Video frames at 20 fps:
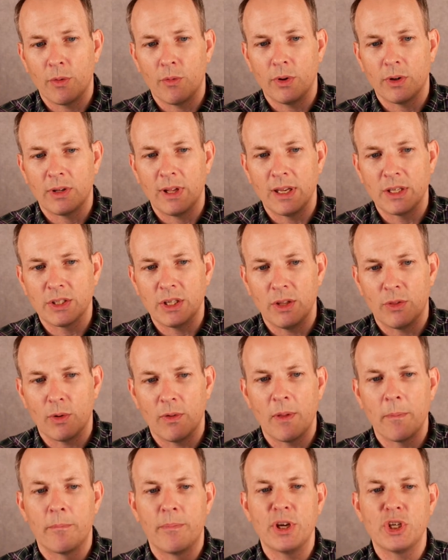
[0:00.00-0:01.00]
rook takes d three,
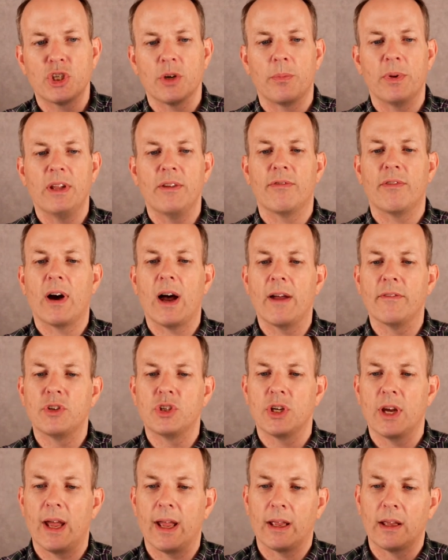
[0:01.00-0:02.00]
then bishop e five
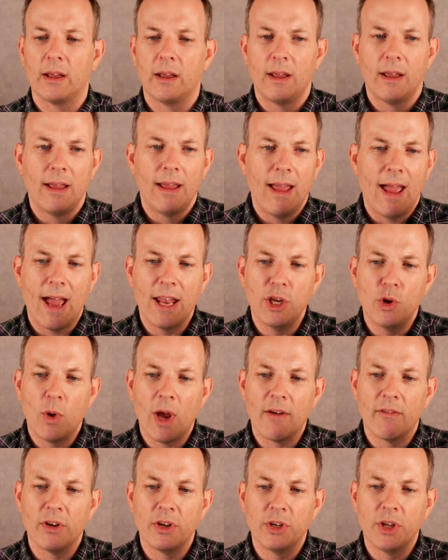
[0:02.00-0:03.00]
check, and you
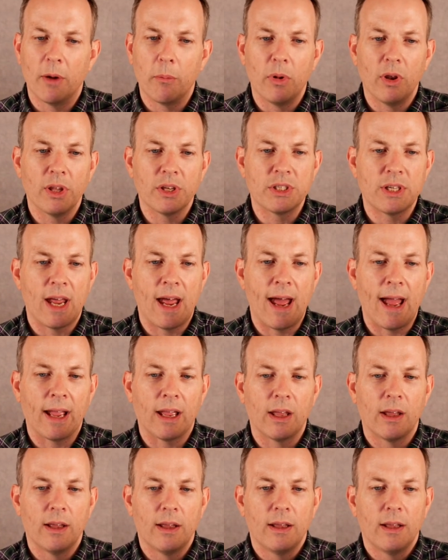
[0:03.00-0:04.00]
have a double attack,